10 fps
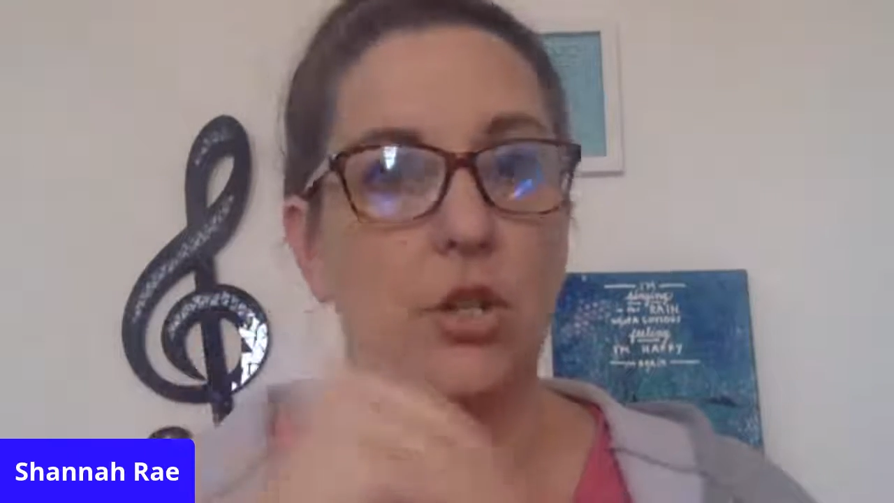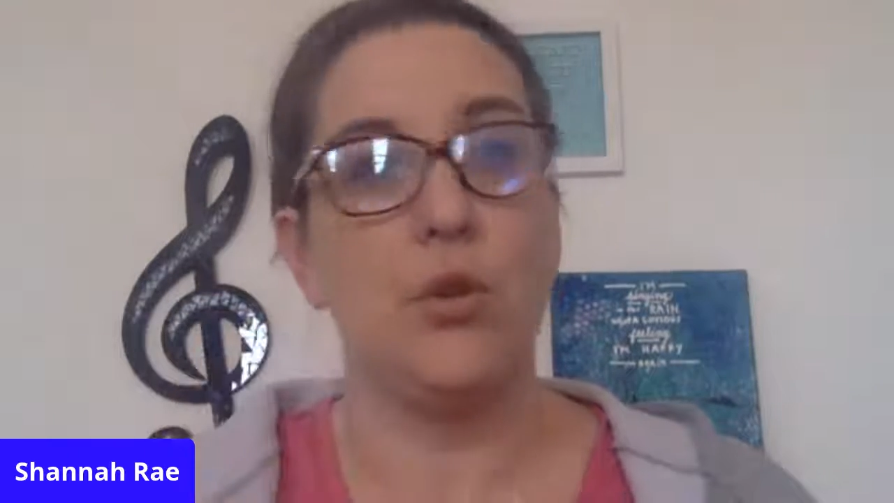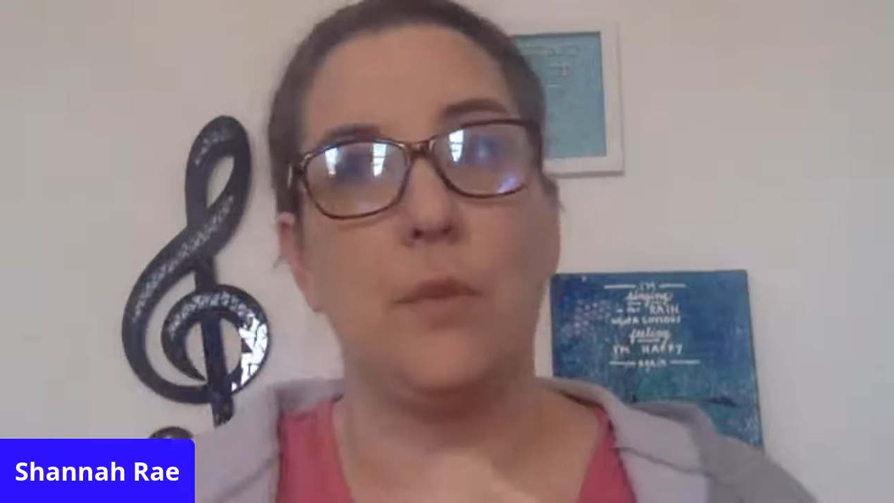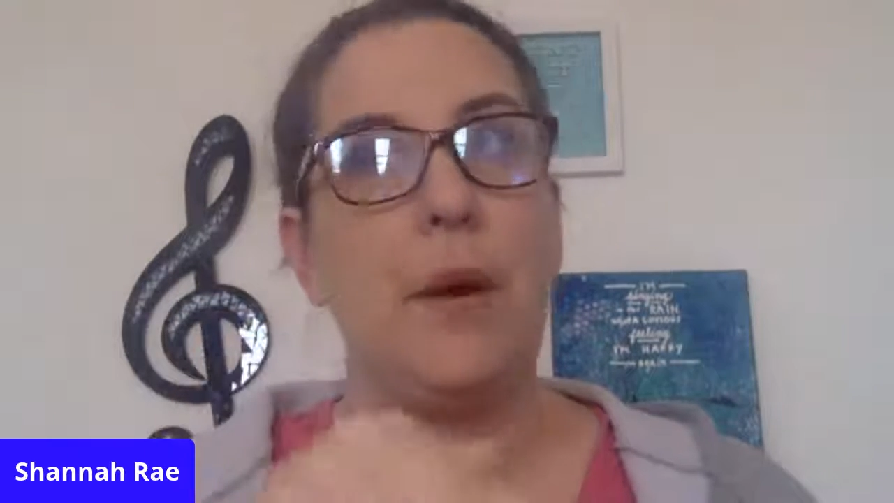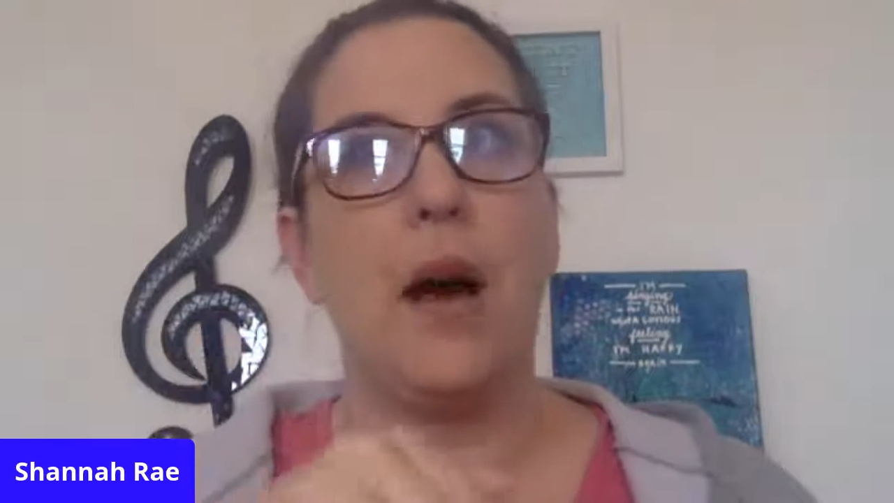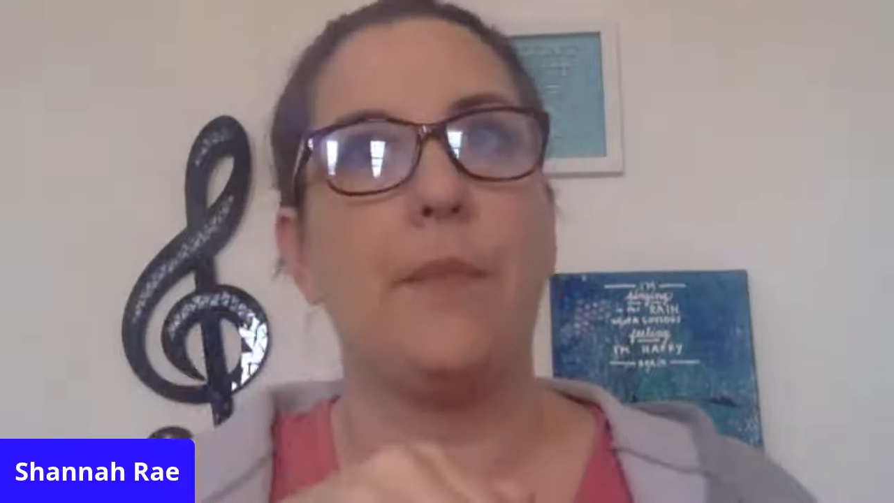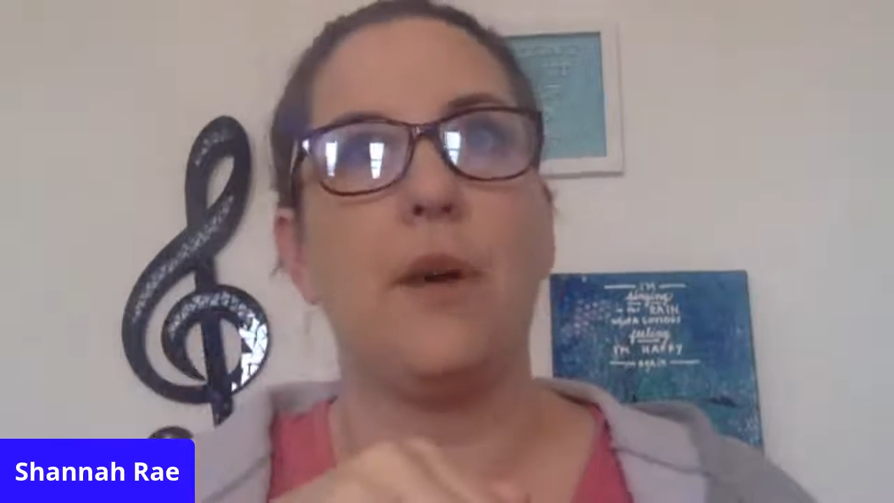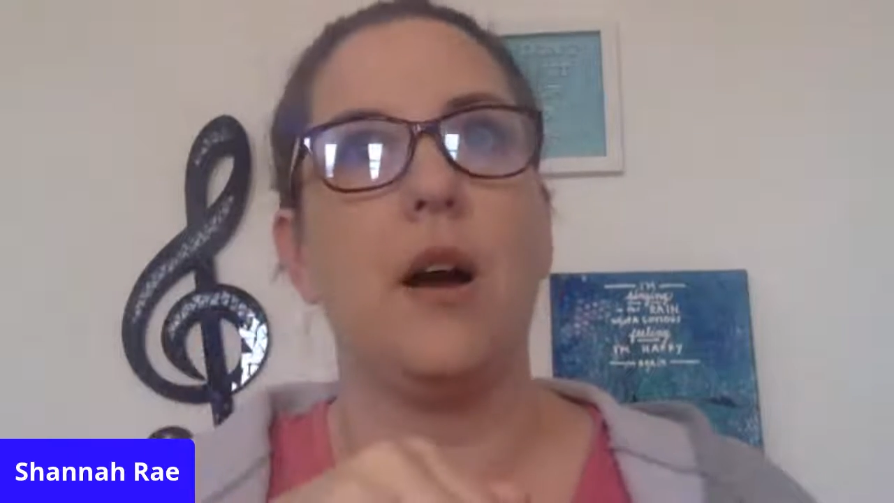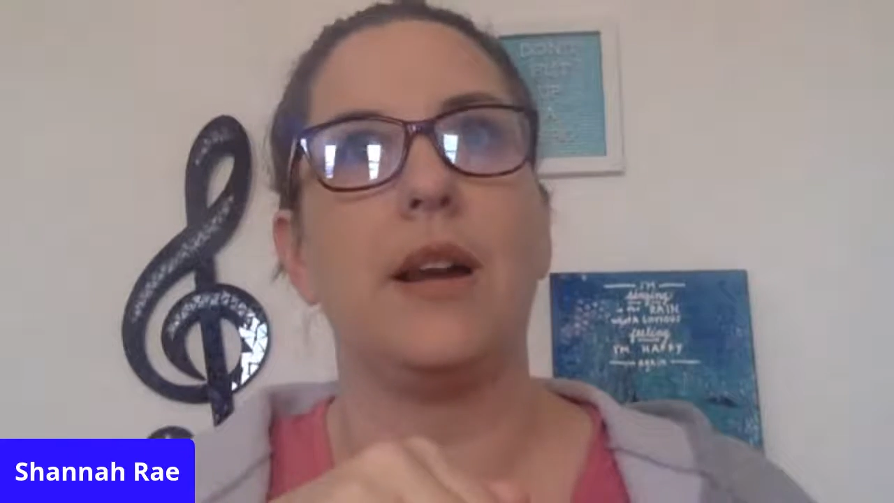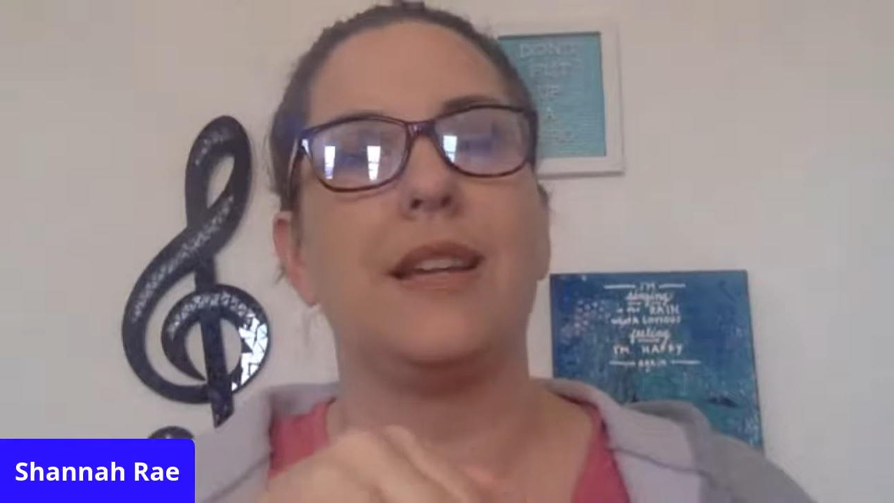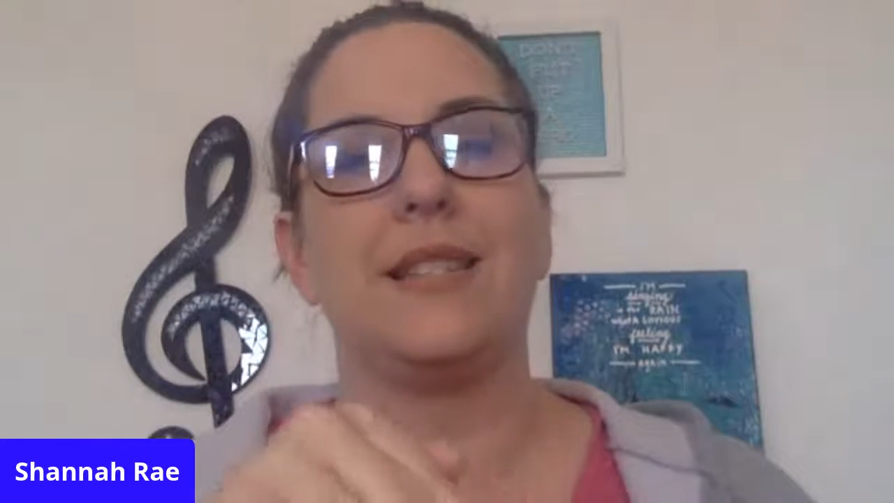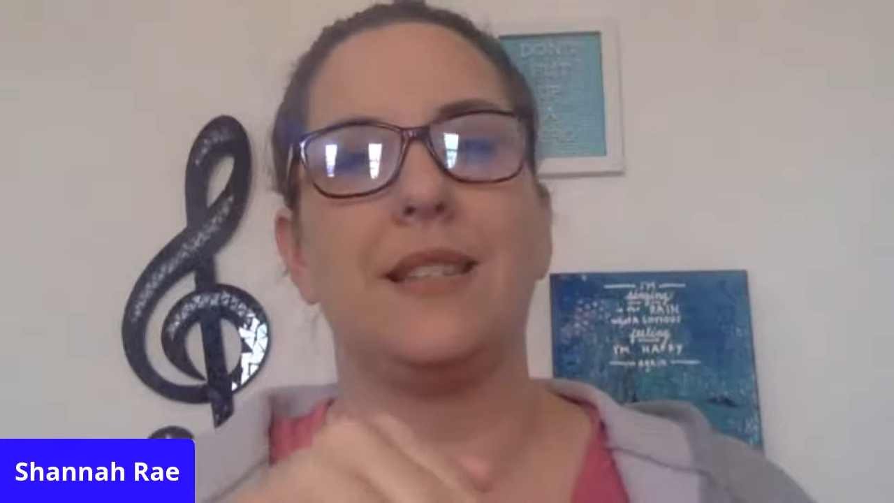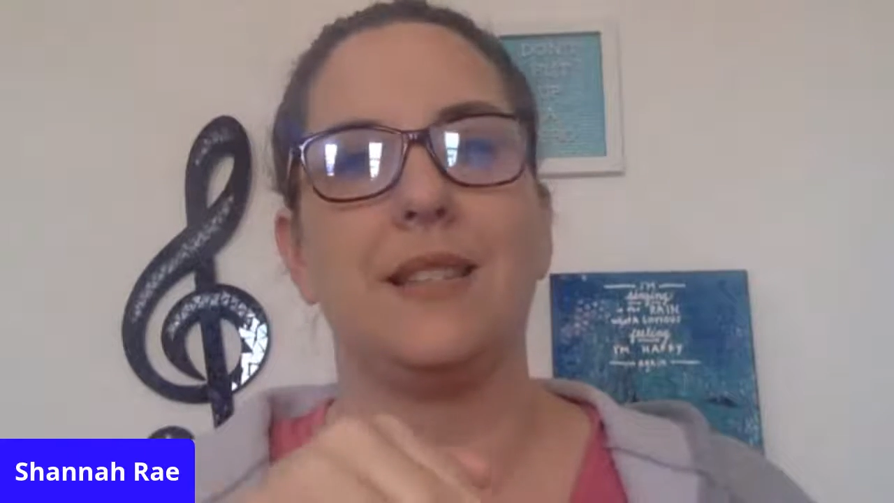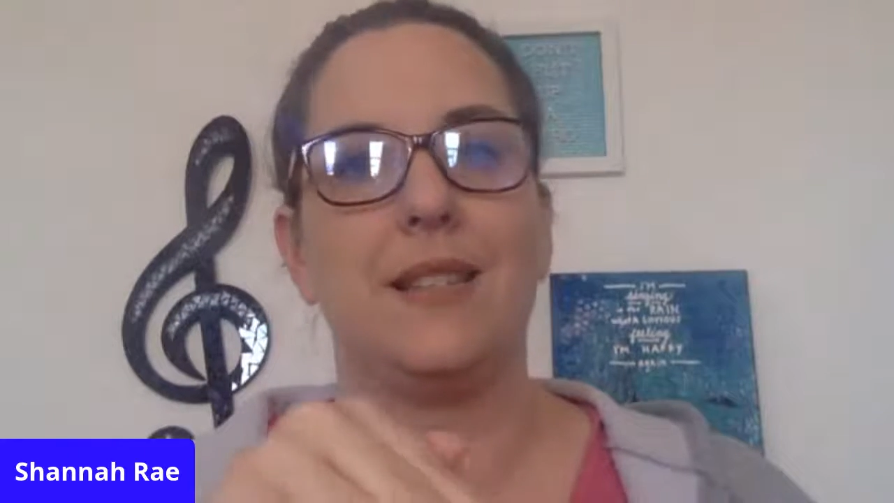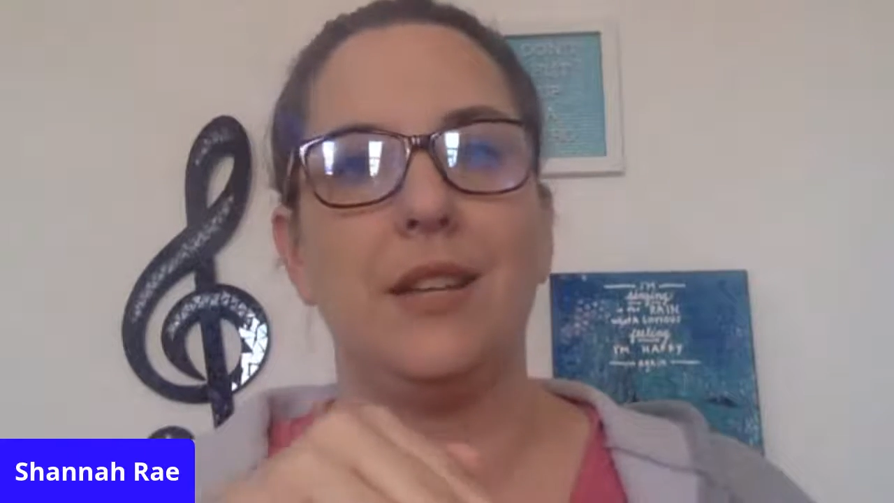to the pop rock
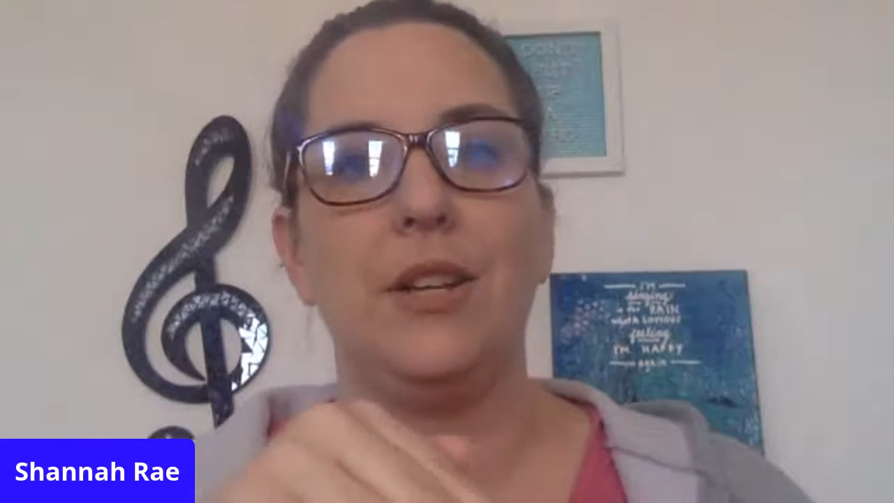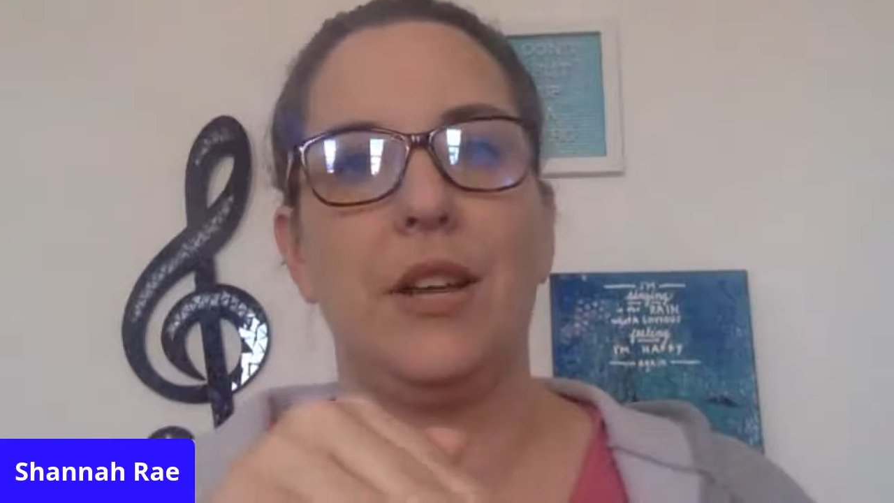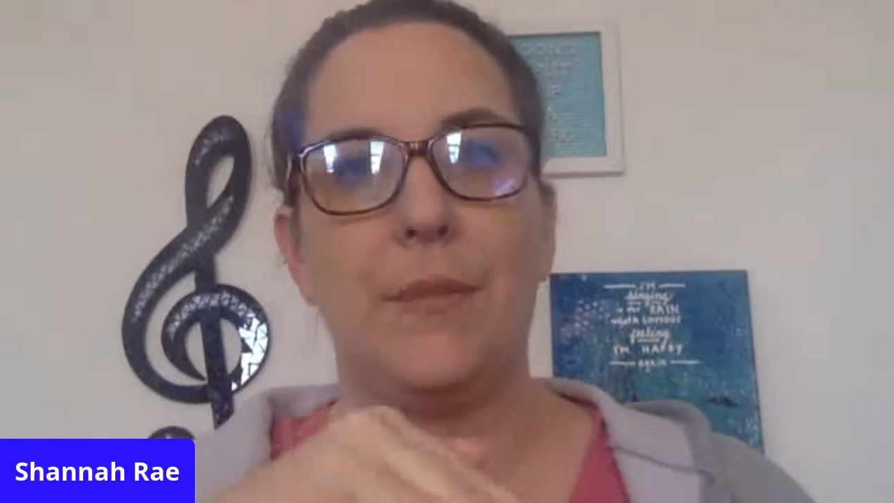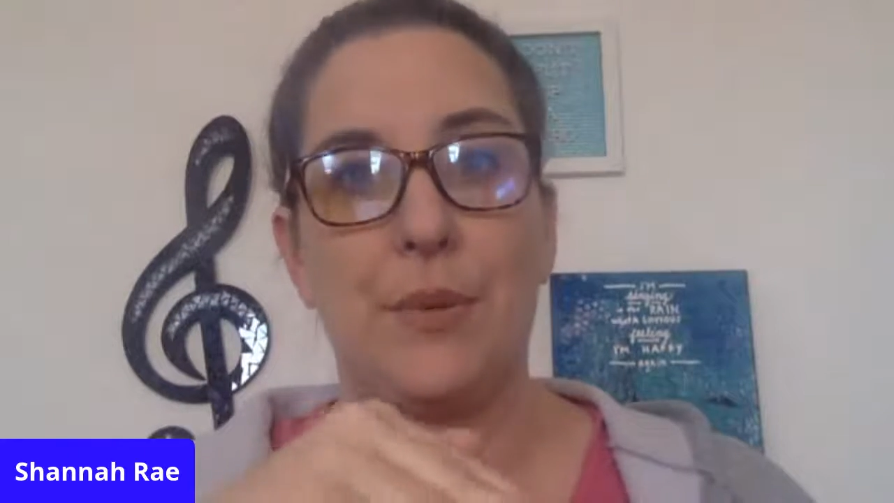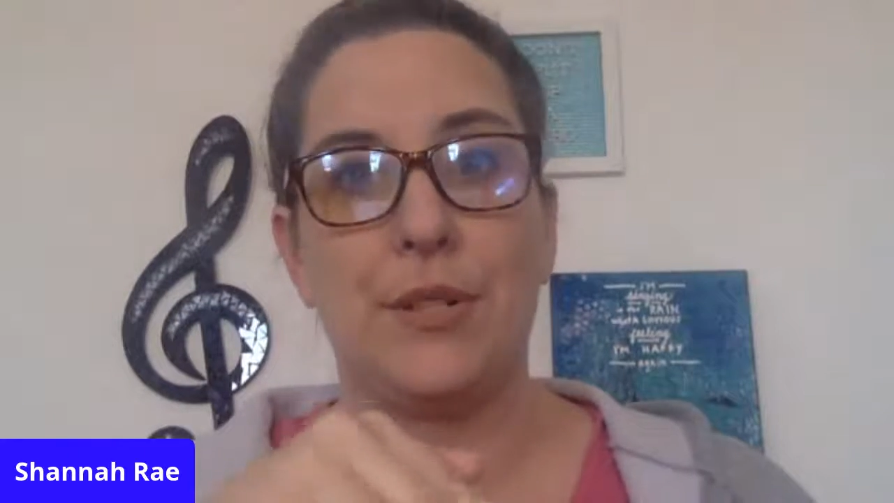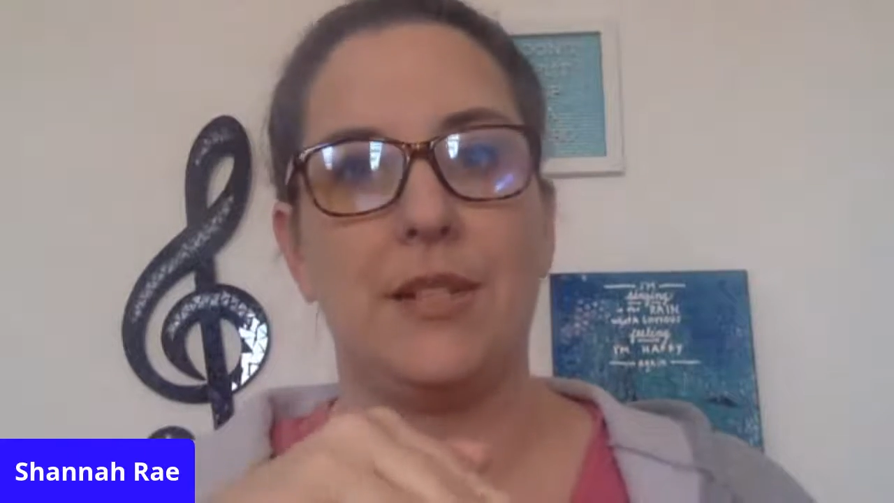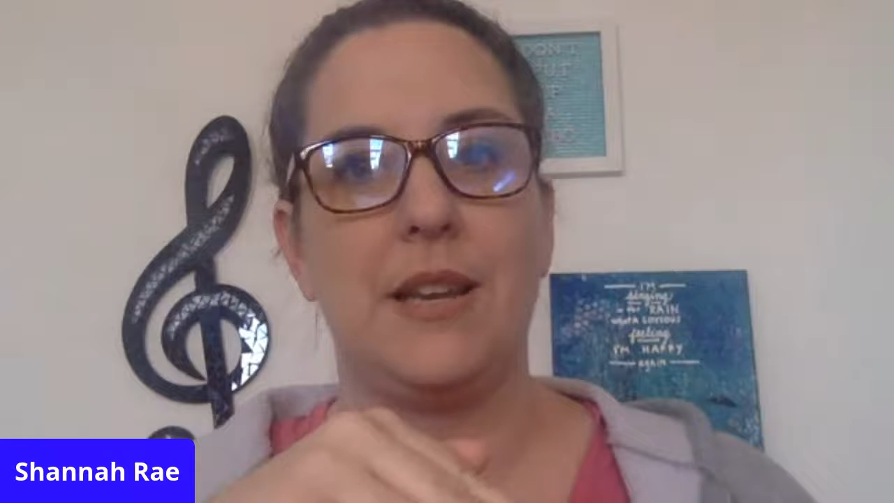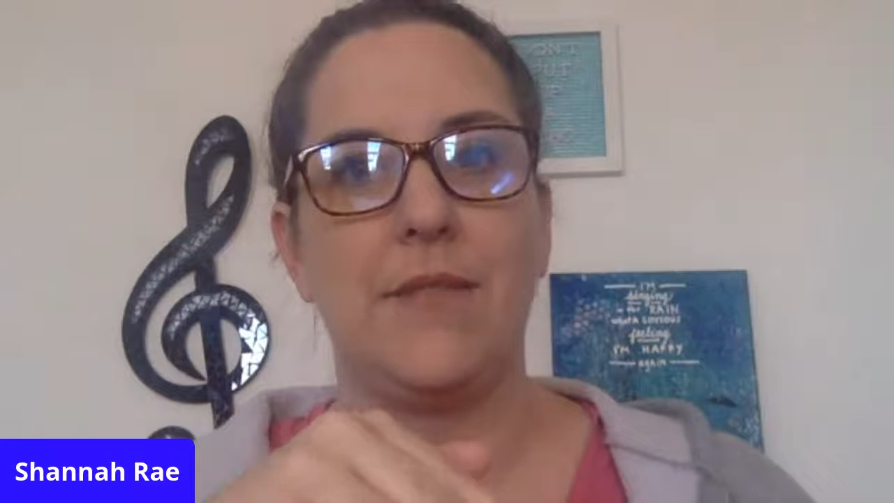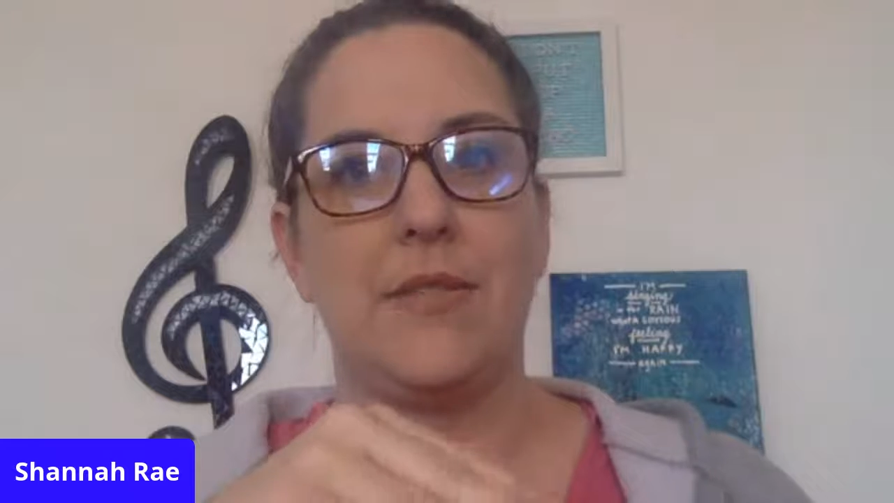is still going to perceive